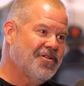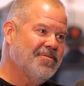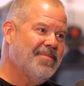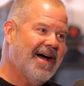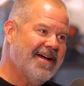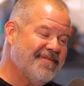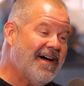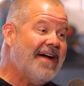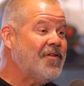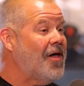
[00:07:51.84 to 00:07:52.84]
could buy
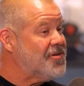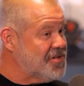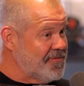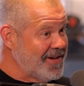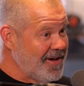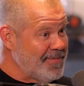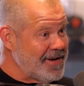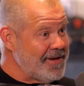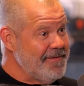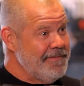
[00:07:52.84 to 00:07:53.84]
$5 of a
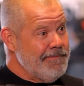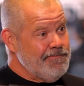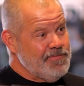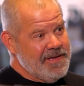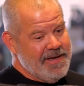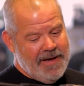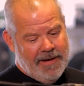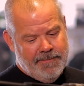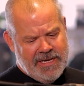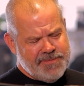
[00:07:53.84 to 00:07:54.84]
company.
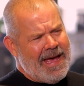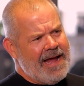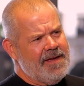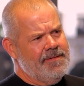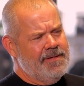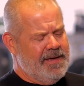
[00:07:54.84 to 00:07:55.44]
Because back